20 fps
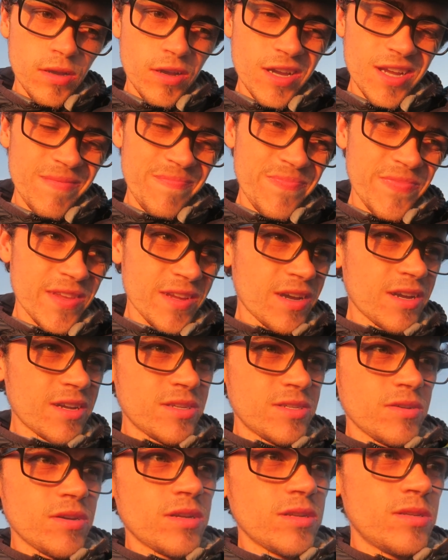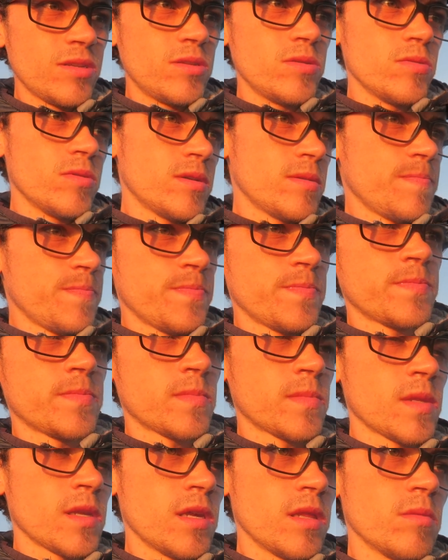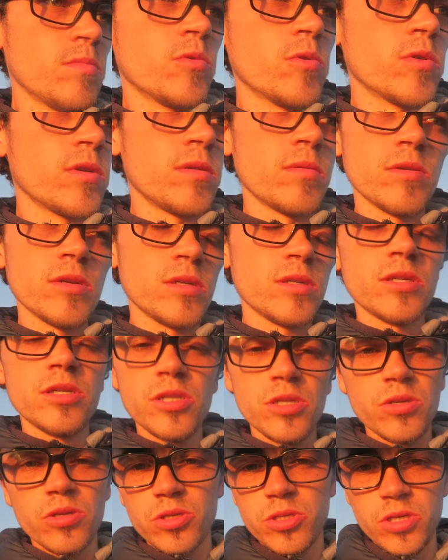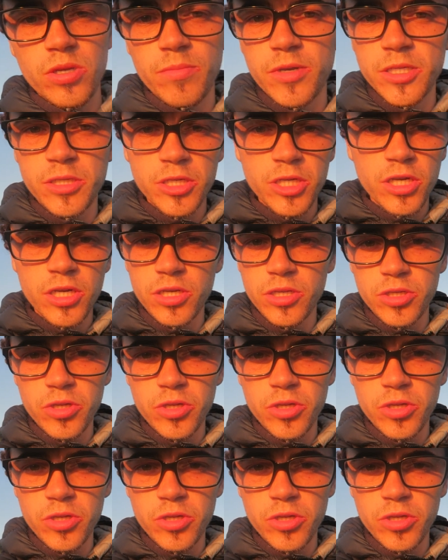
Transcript: I decided to do it in the morning because I just got so much